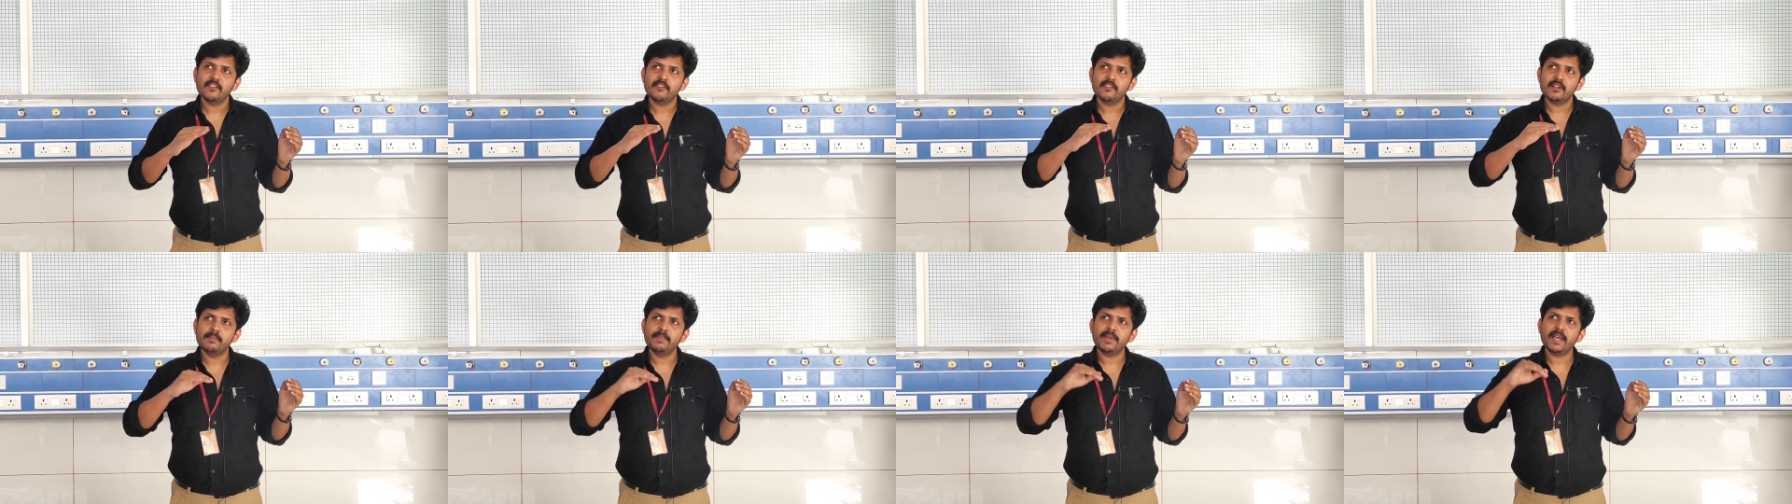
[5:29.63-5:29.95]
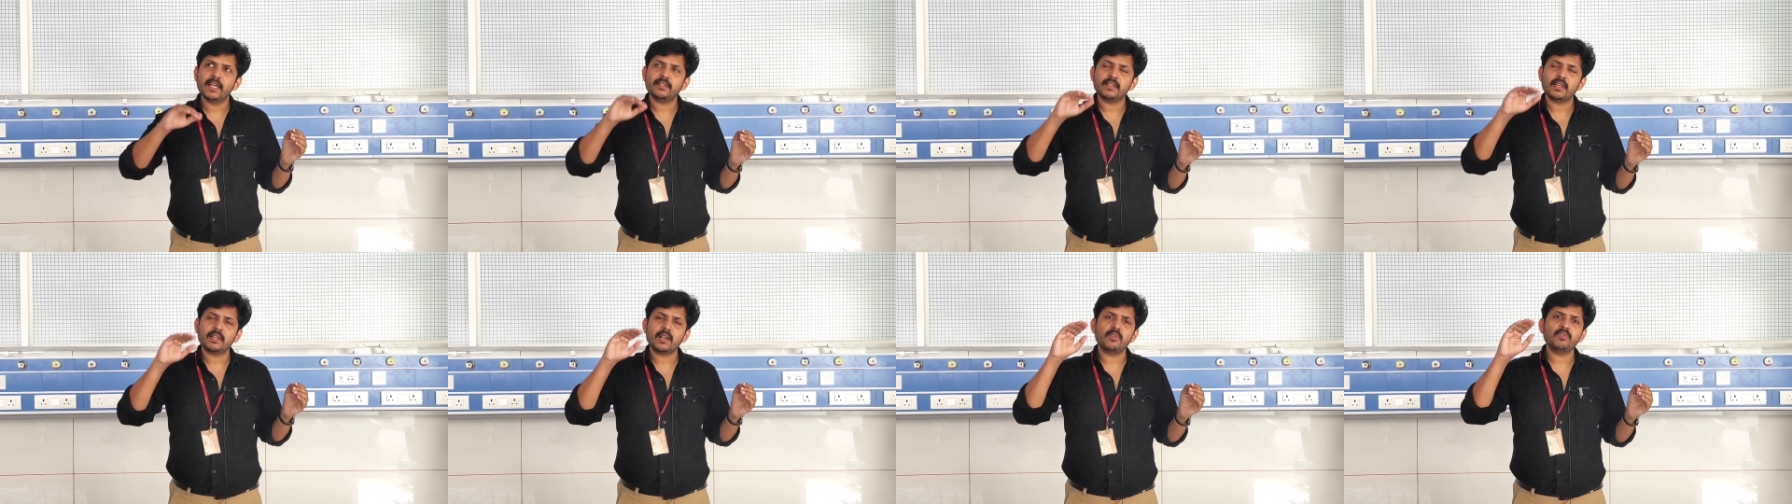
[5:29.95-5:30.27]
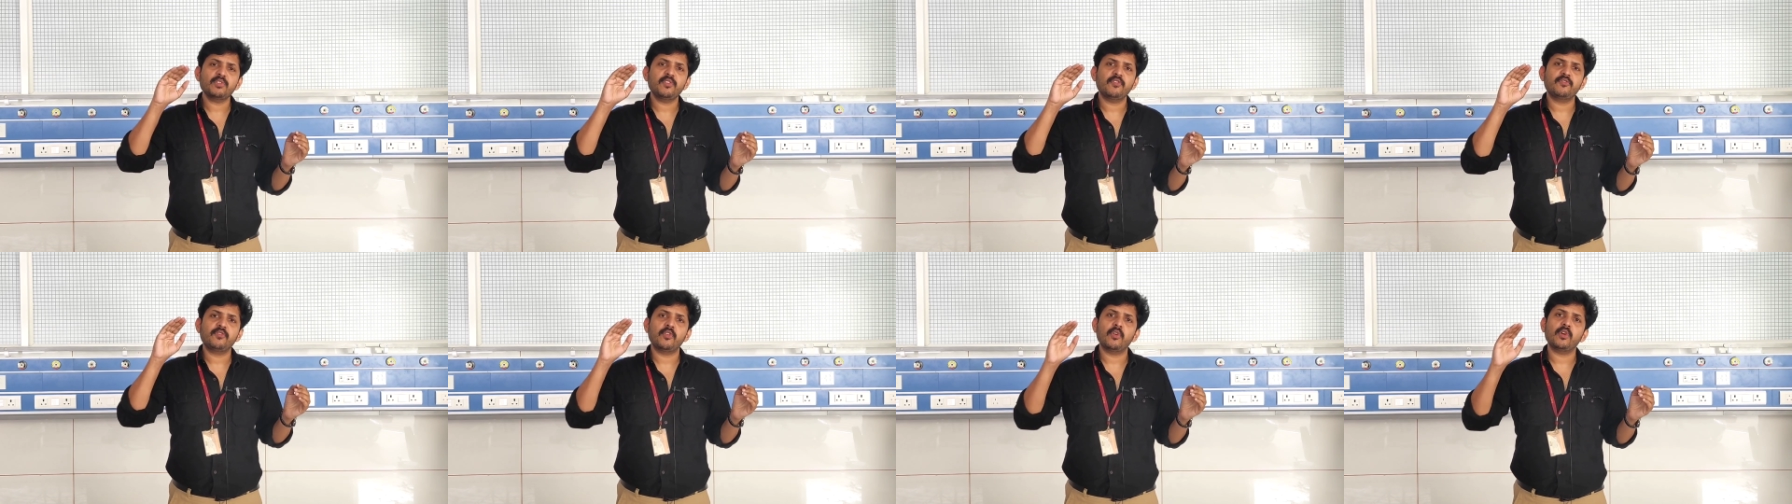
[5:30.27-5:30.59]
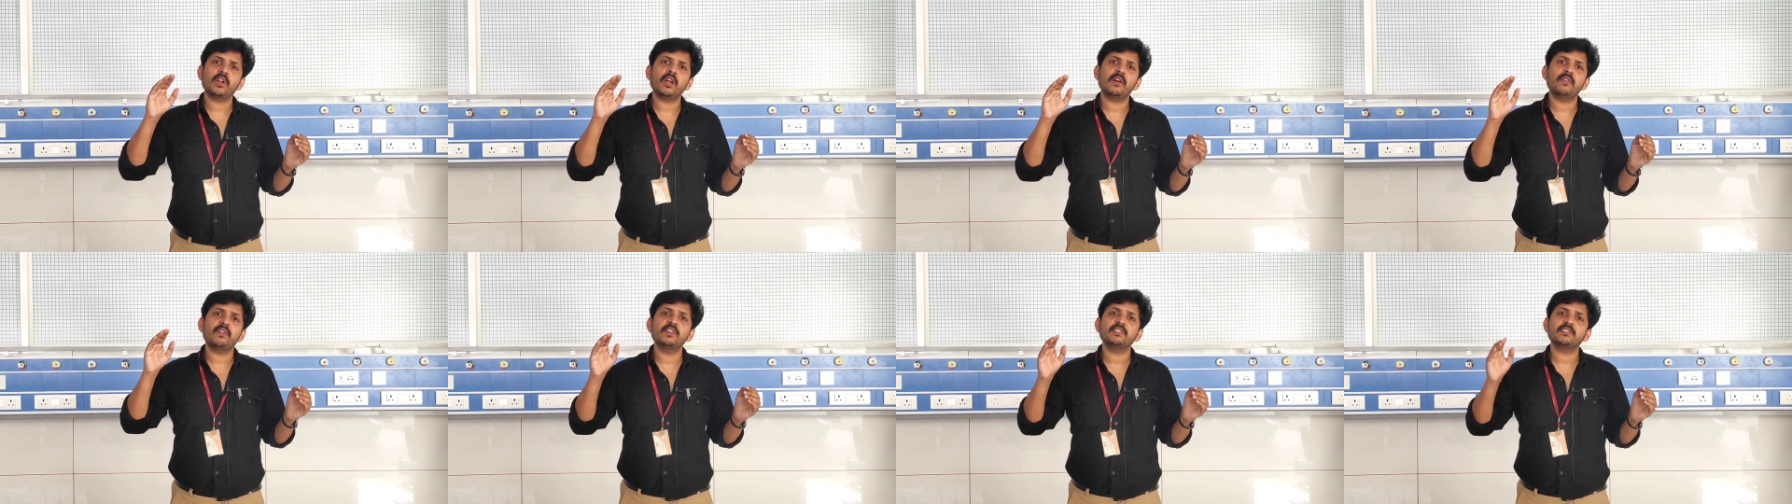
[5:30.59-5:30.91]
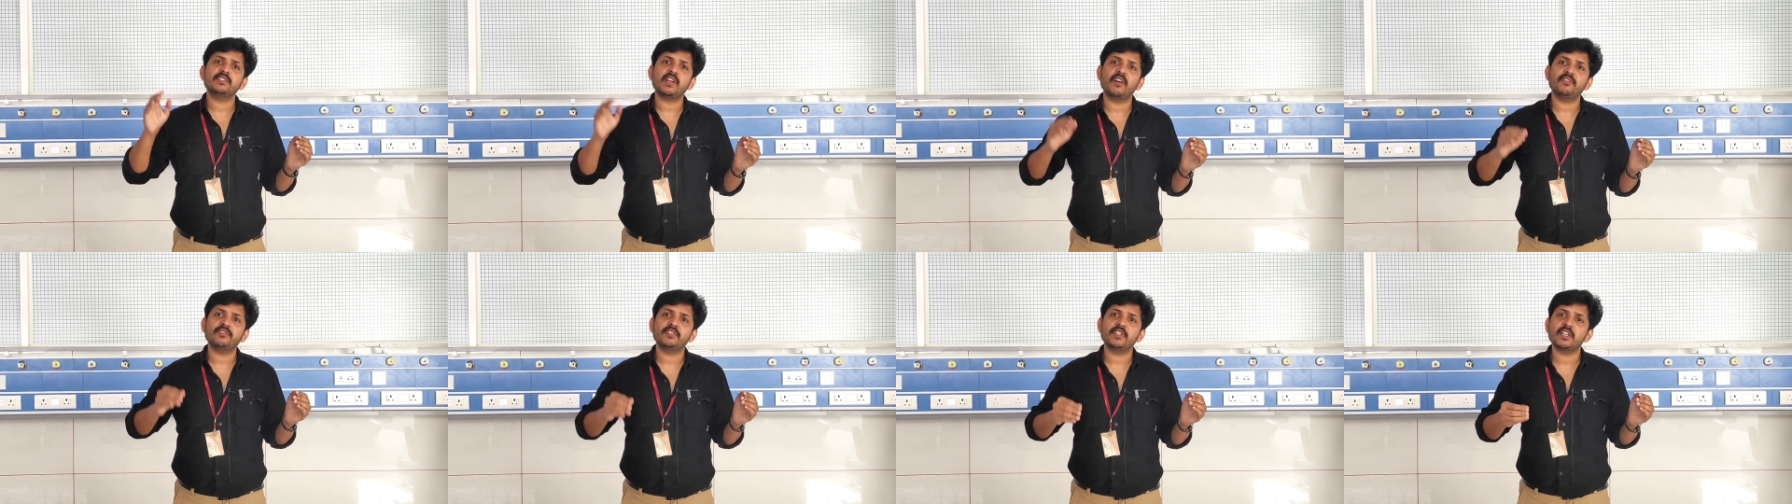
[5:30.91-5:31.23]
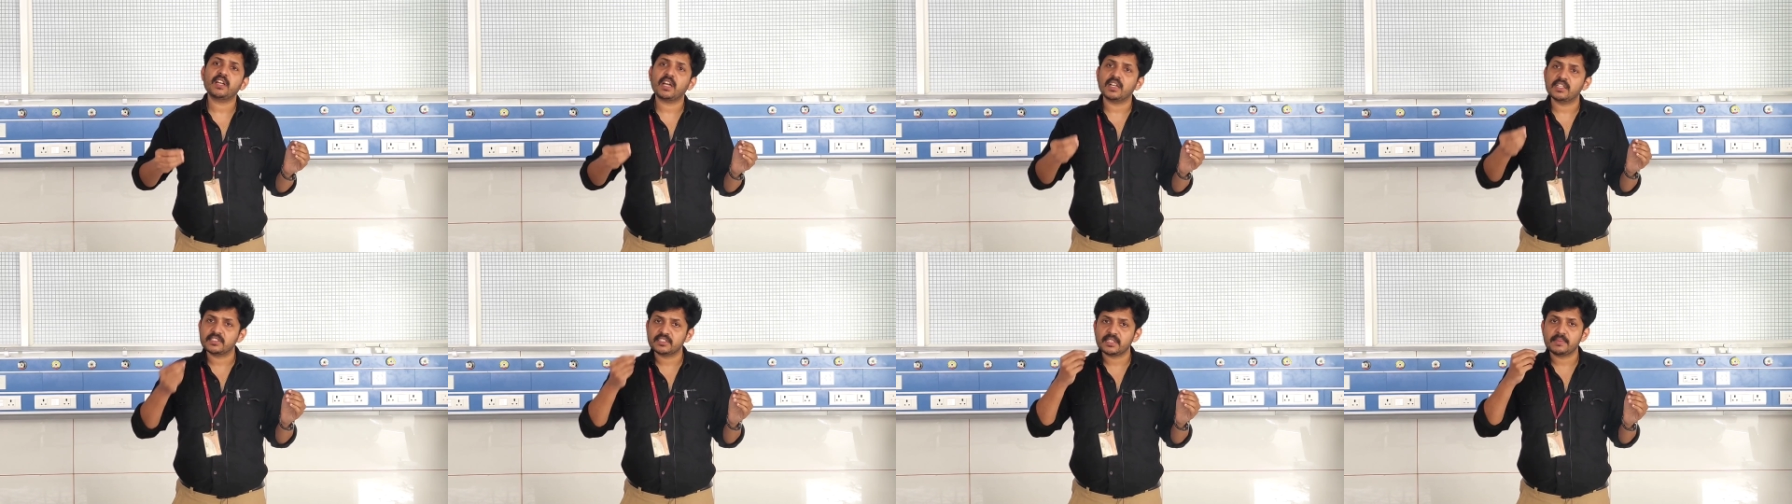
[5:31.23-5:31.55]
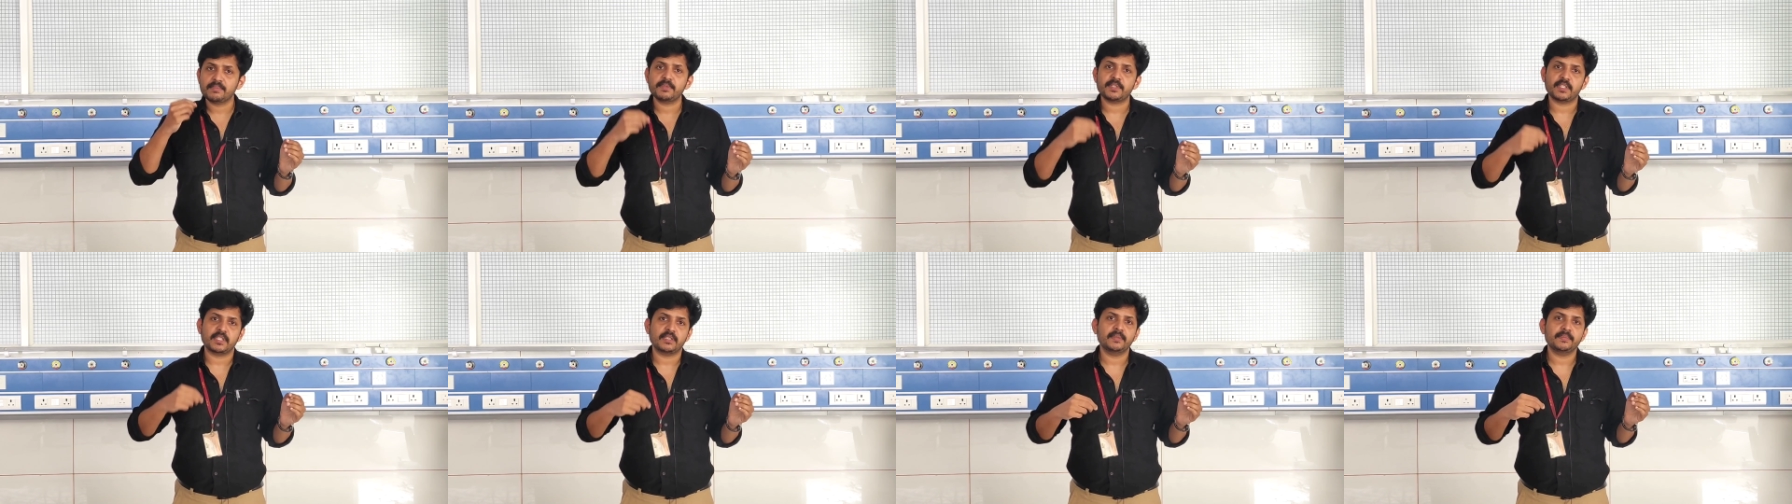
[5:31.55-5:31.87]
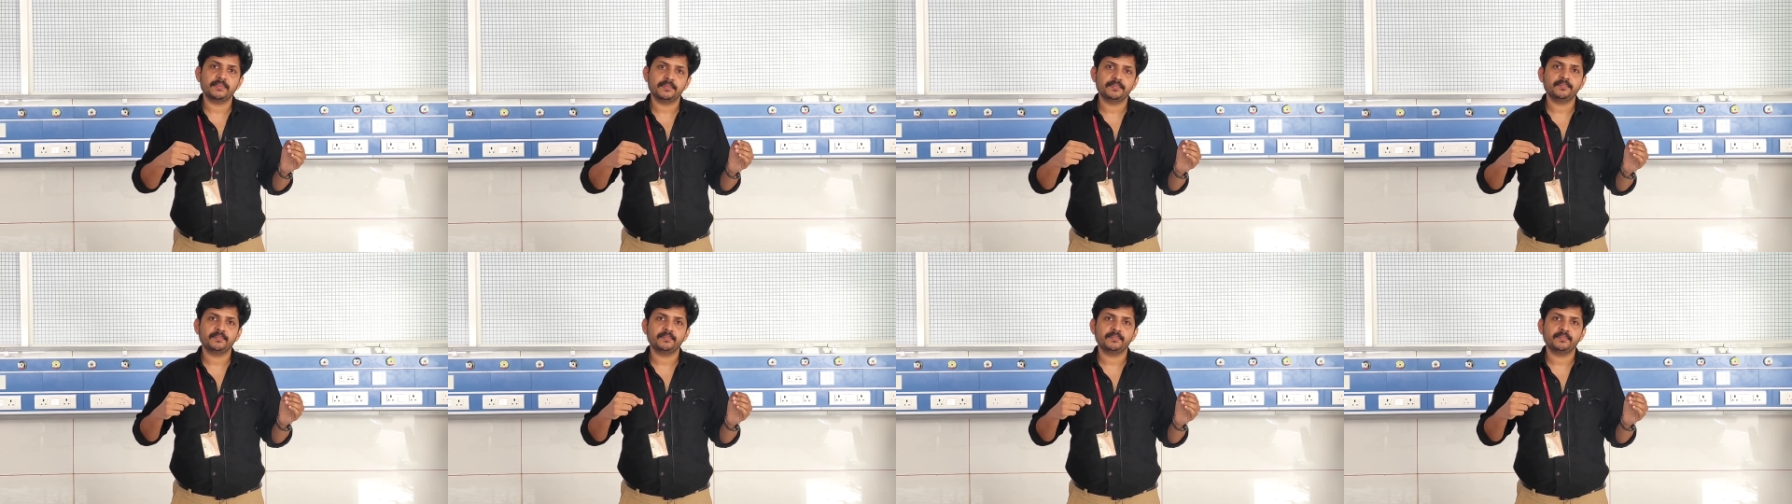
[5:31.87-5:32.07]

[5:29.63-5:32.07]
will be at around 4 hours after consumption.